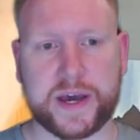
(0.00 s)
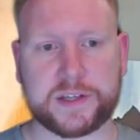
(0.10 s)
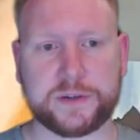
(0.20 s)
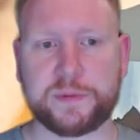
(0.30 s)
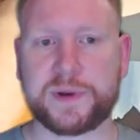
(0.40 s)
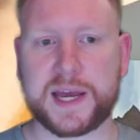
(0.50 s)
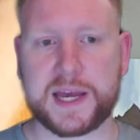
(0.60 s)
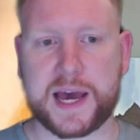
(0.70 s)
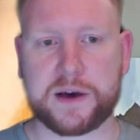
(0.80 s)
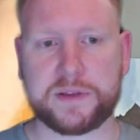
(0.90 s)
So we
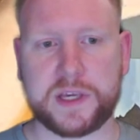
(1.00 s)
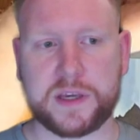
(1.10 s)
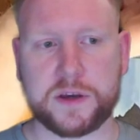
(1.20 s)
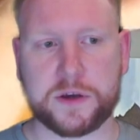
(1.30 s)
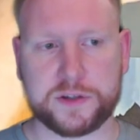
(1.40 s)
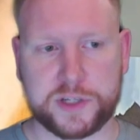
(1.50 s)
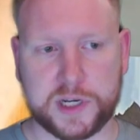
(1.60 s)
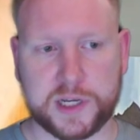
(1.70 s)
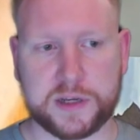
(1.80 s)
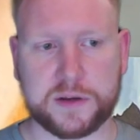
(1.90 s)
play out the
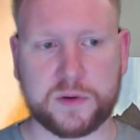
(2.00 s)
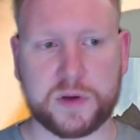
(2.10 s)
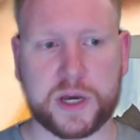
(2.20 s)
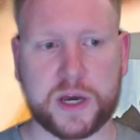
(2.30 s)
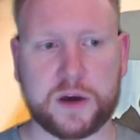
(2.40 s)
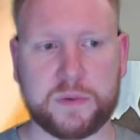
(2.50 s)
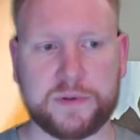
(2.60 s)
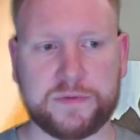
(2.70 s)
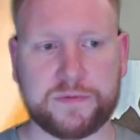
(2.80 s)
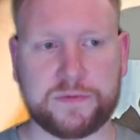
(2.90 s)
Ursula.
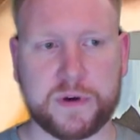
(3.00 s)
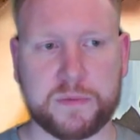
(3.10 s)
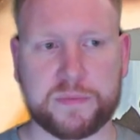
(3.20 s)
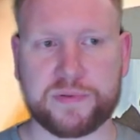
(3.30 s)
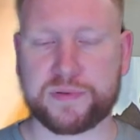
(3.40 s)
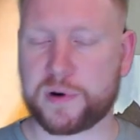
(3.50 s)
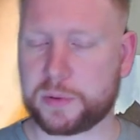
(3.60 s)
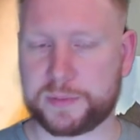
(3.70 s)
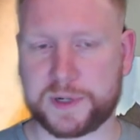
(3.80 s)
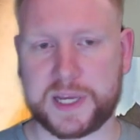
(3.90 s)
We've
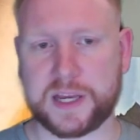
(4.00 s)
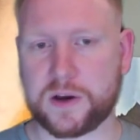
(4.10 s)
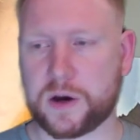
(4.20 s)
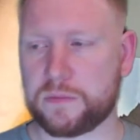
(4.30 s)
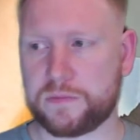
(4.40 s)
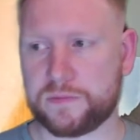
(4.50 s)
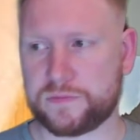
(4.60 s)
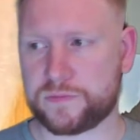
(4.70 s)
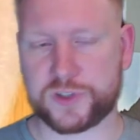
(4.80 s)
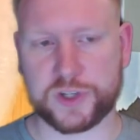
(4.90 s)
probably got
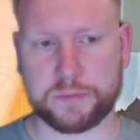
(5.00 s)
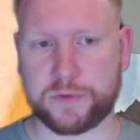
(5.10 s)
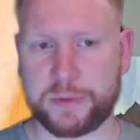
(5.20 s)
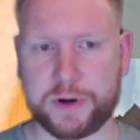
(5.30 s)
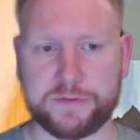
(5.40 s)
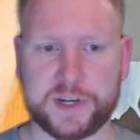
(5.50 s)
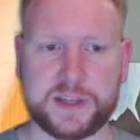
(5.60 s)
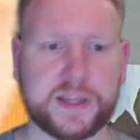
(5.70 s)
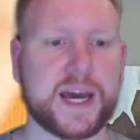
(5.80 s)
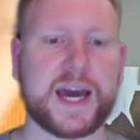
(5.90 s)
some removal
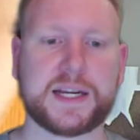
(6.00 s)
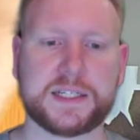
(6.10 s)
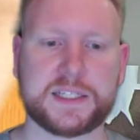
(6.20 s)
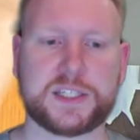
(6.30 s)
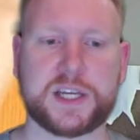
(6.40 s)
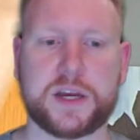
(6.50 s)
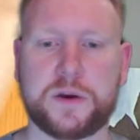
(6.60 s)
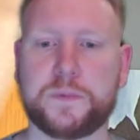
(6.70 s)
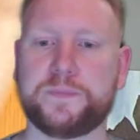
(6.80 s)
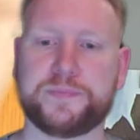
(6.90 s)
in the hand,
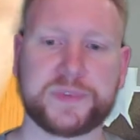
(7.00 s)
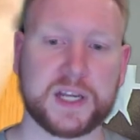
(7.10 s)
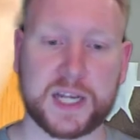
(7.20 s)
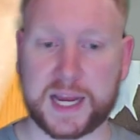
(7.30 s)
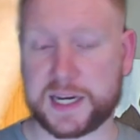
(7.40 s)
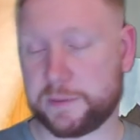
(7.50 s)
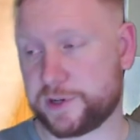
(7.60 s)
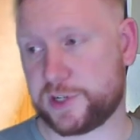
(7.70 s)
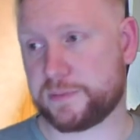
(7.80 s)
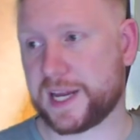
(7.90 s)
so likely
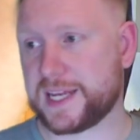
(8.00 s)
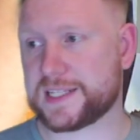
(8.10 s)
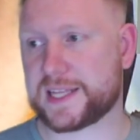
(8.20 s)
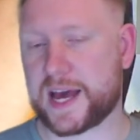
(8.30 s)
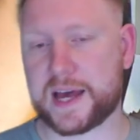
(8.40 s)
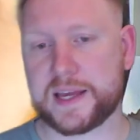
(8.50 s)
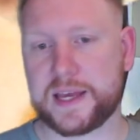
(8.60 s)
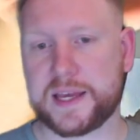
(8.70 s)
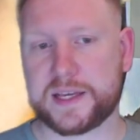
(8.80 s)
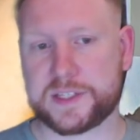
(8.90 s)
when she plays that
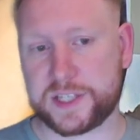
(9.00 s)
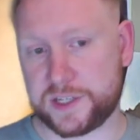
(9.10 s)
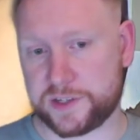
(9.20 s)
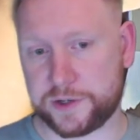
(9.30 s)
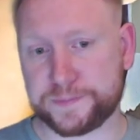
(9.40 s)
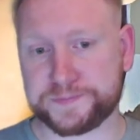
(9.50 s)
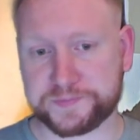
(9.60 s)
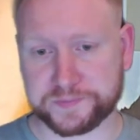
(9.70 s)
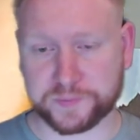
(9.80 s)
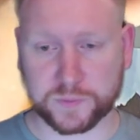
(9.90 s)
Sisu,
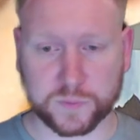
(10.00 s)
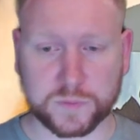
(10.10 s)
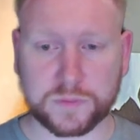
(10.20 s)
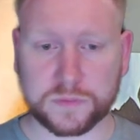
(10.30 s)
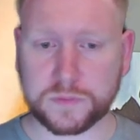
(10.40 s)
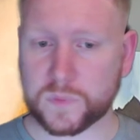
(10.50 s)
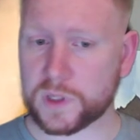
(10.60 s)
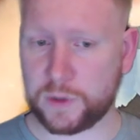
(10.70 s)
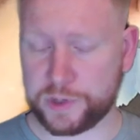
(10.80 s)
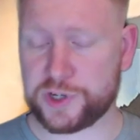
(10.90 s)

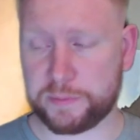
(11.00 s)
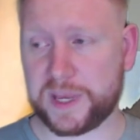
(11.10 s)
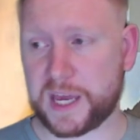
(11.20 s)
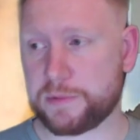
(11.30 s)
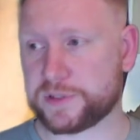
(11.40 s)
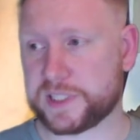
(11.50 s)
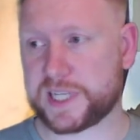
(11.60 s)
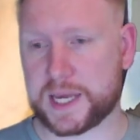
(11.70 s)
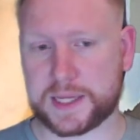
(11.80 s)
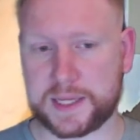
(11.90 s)
we should be able to
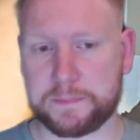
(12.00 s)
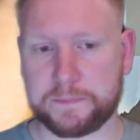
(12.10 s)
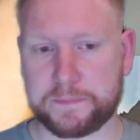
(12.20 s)
tackle it.